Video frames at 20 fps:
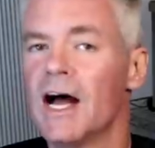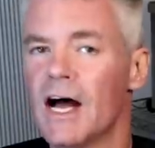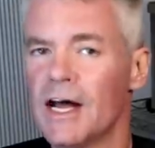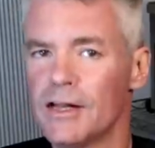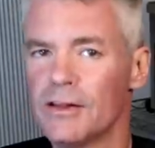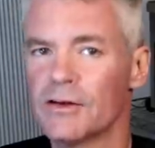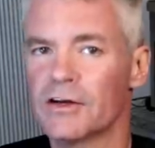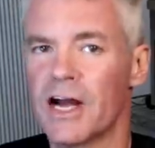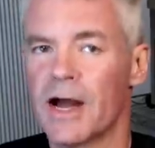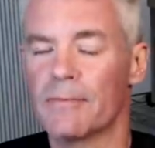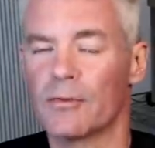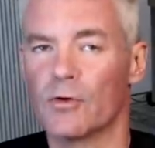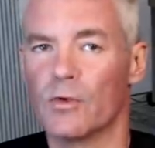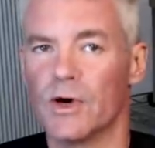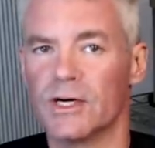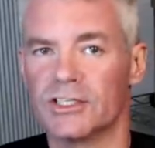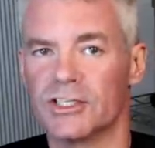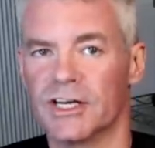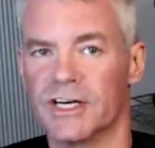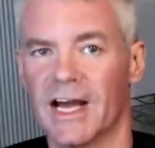Another common
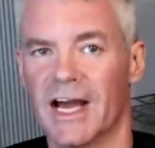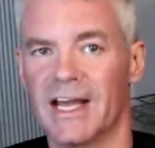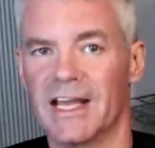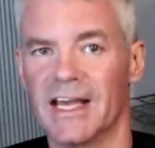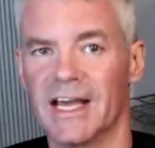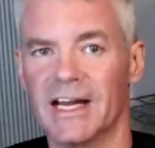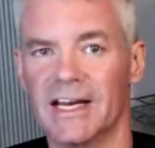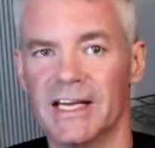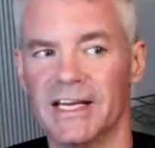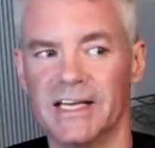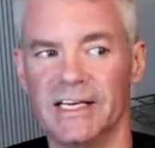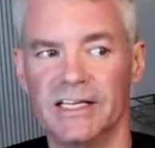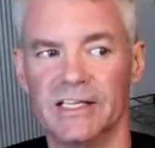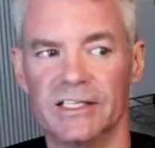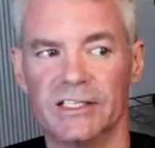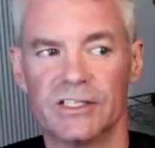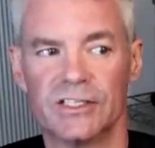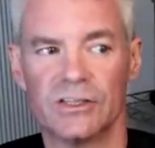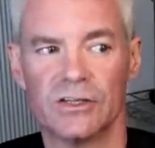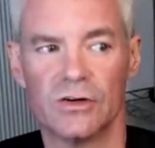question I get
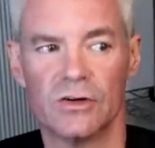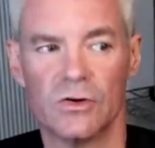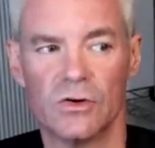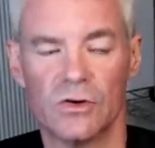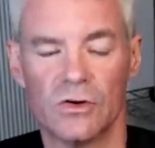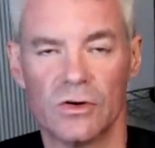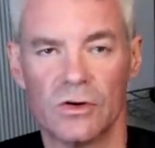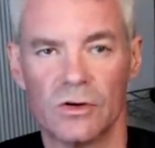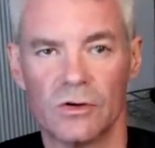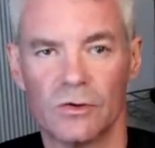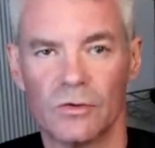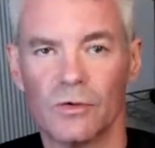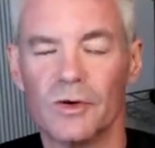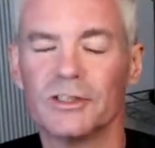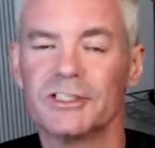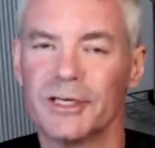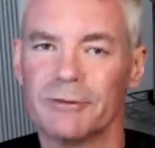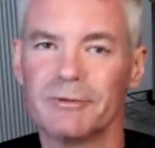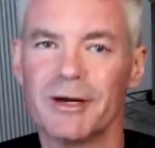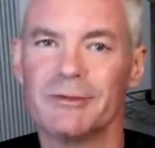is,
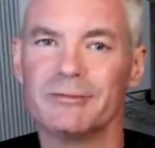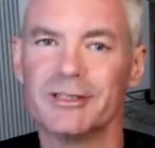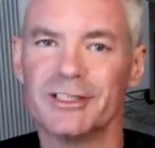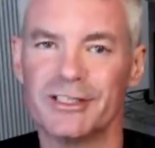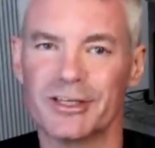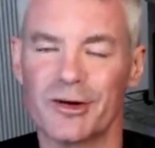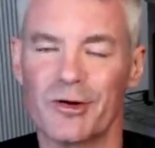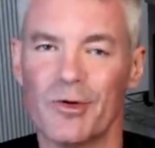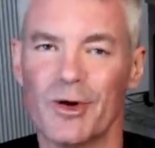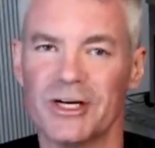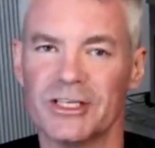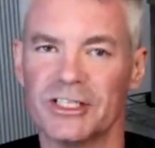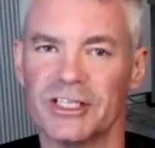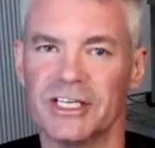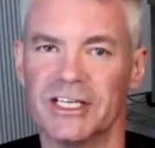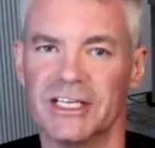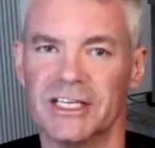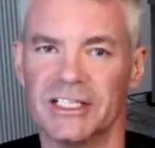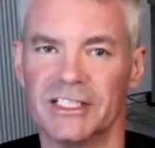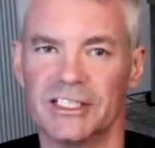well, sometimes it's a
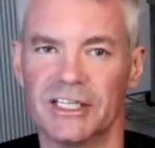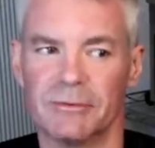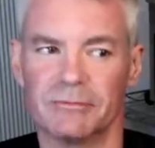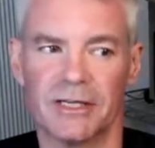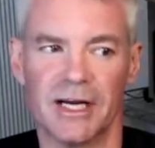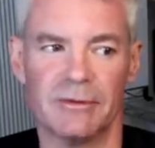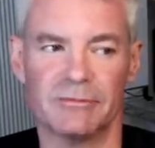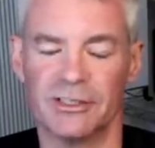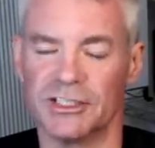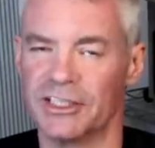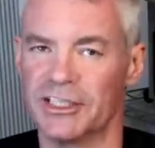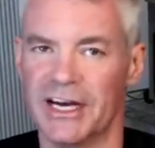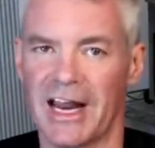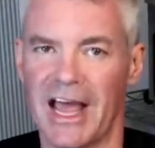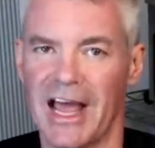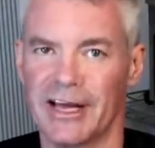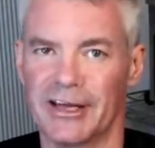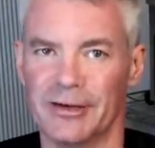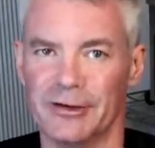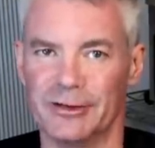question, sometimes it's an
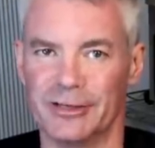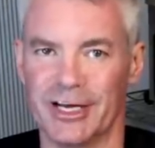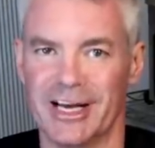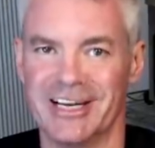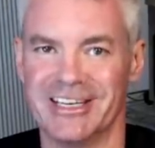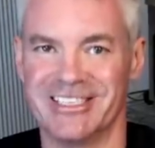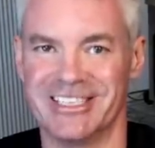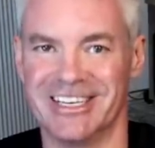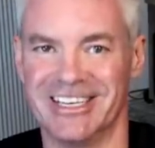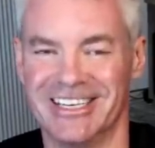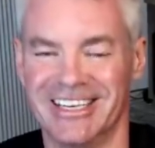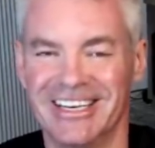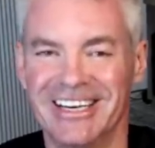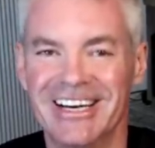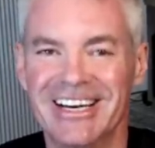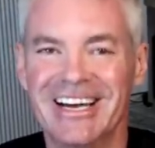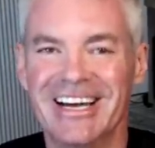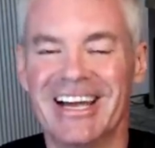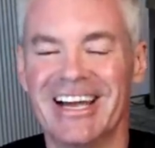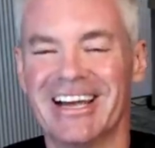accusation,
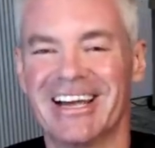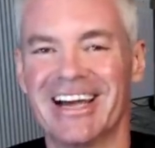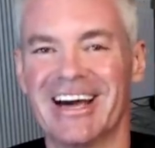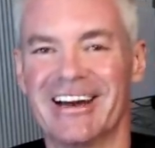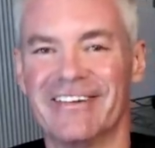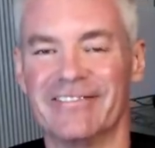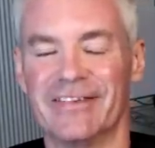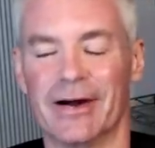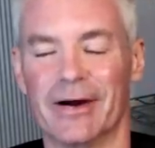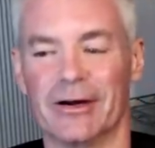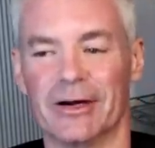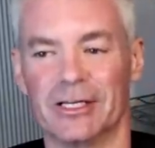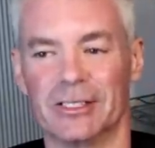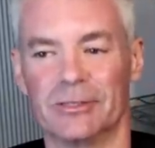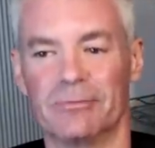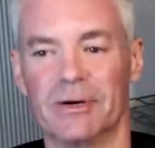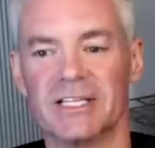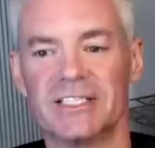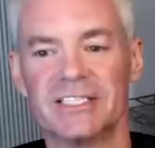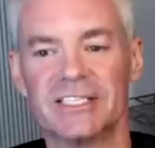it kind of
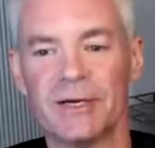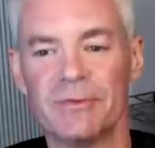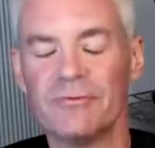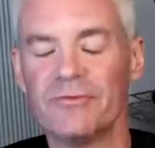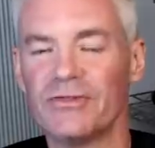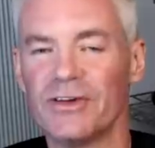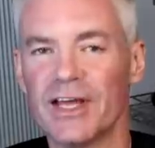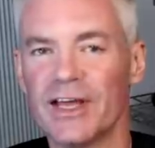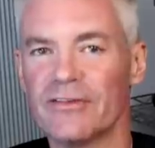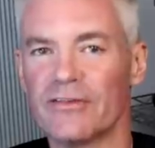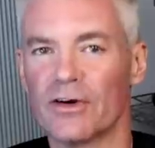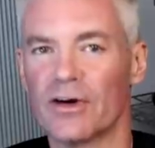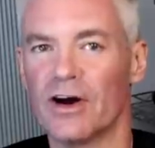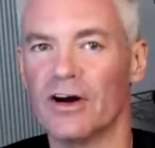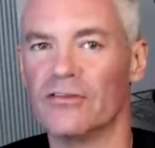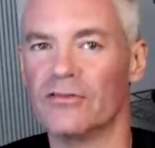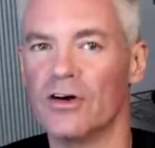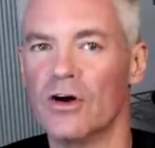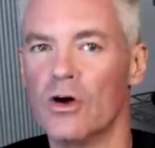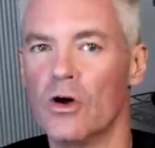varies, but it's some flavor
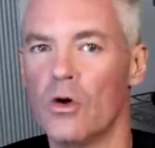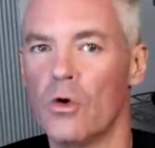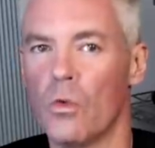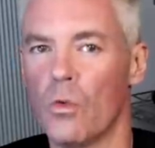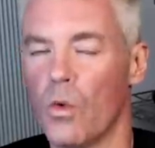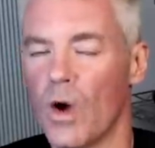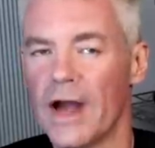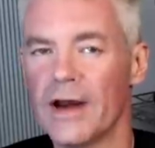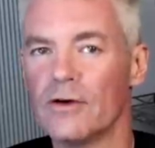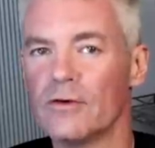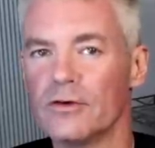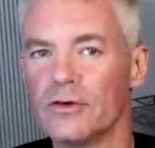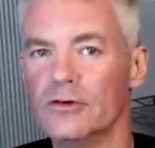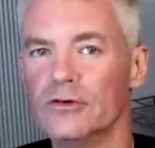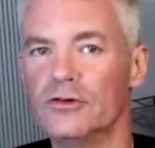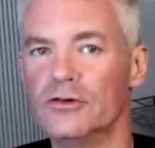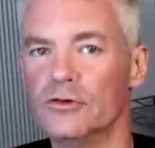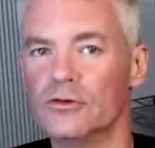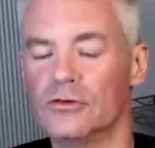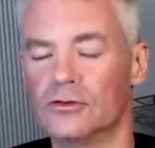of, why don't you
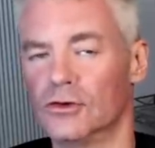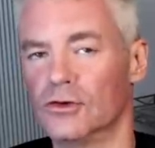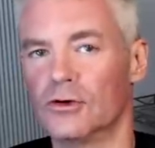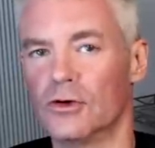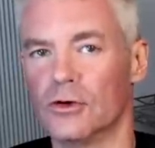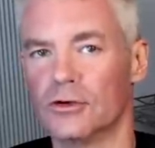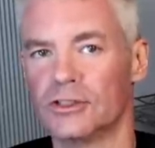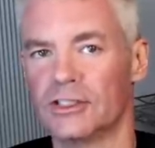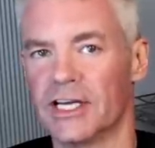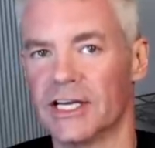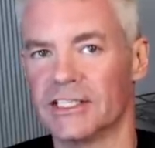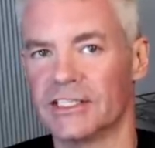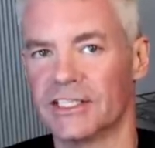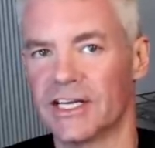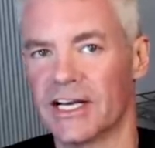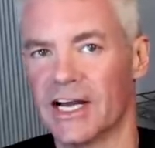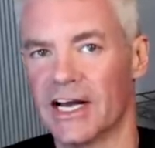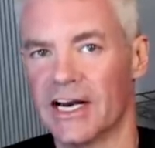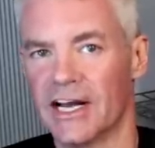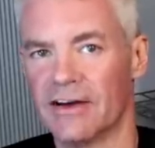do glucose
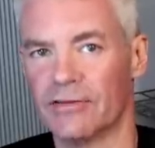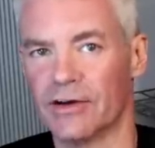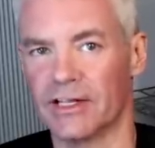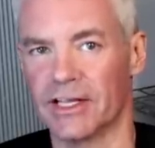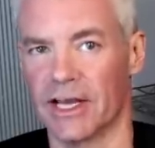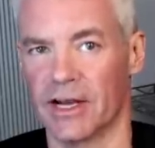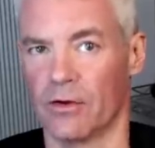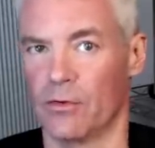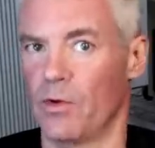testing on everything?